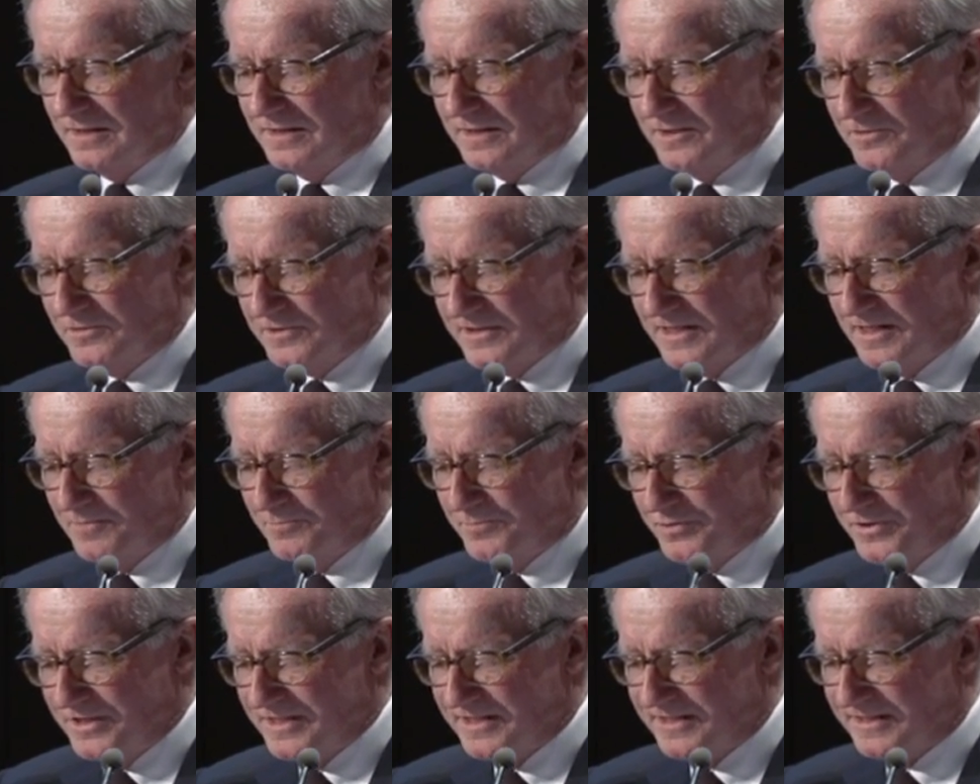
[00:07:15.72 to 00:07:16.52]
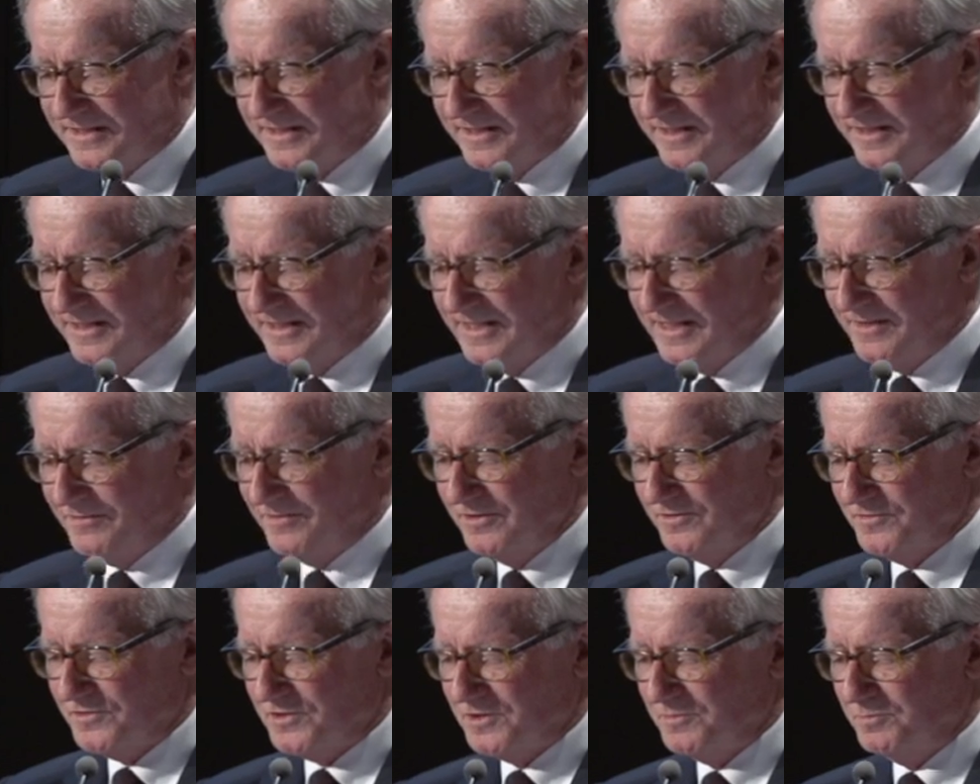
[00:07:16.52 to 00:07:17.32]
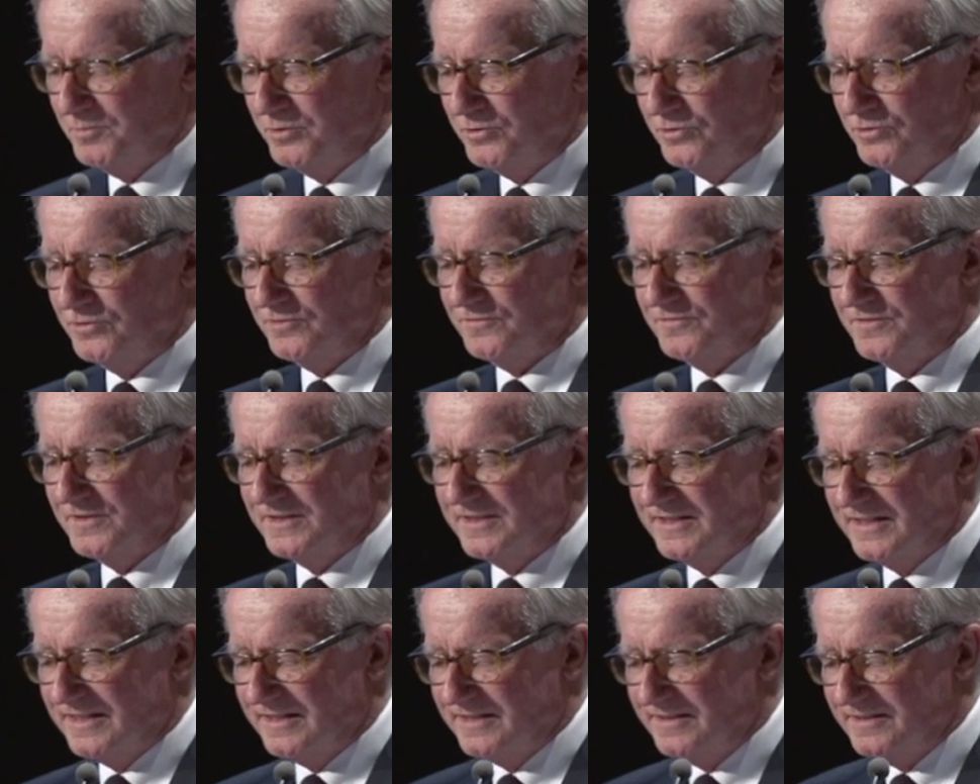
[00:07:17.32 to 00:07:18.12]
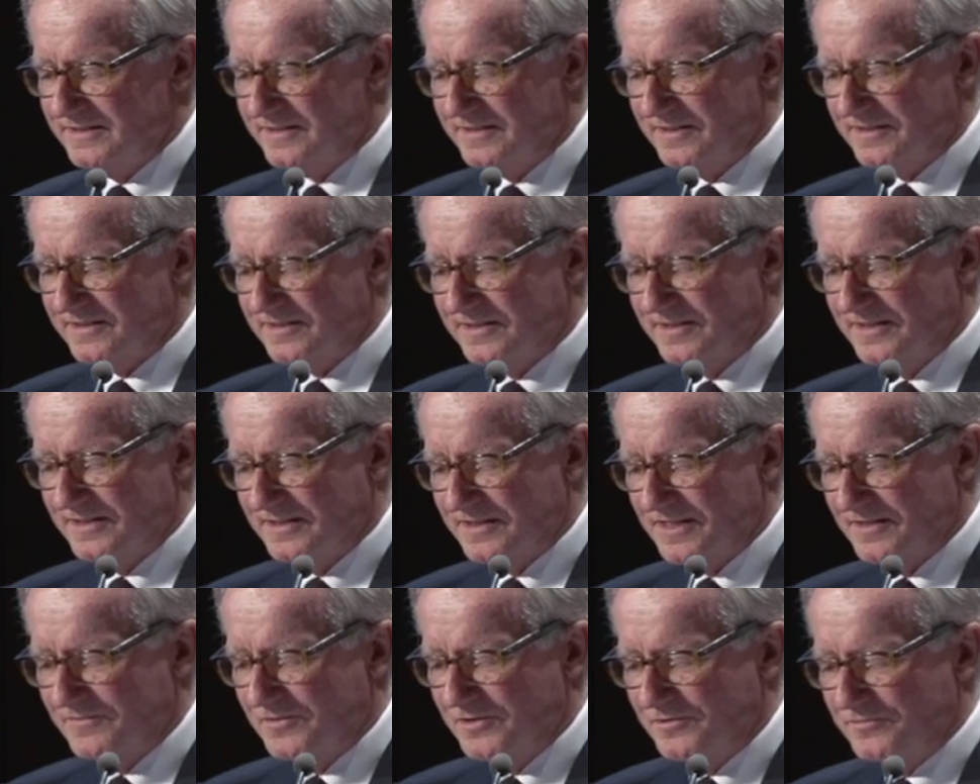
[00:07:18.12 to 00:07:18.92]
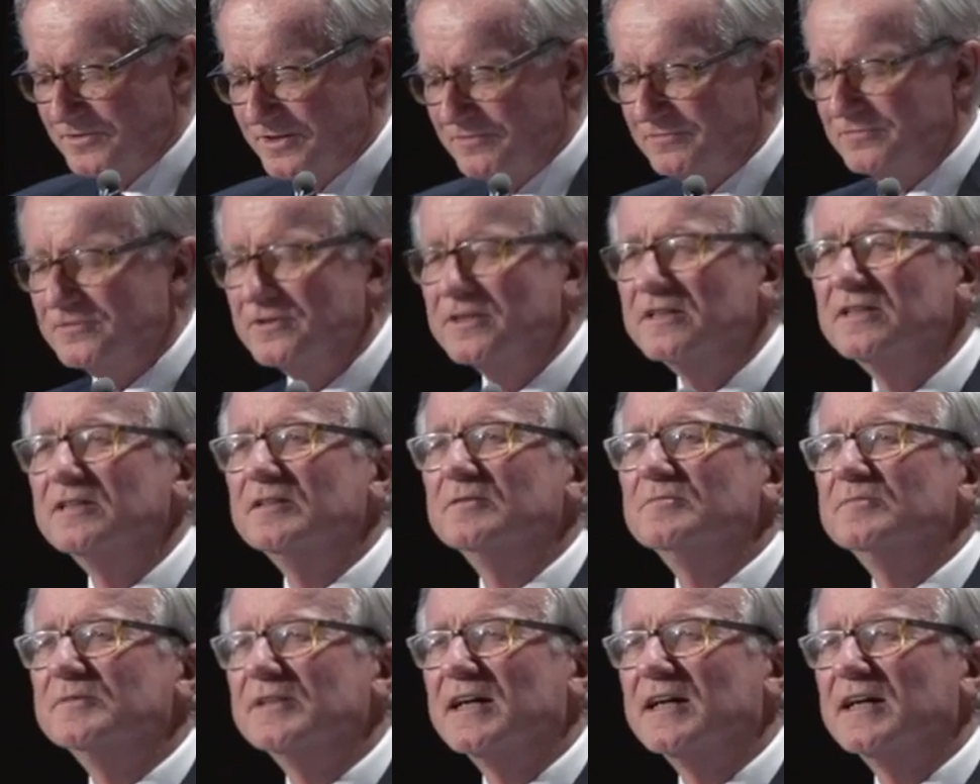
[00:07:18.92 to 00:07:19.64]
There was an unprecedented level of support for the 1967 referendum.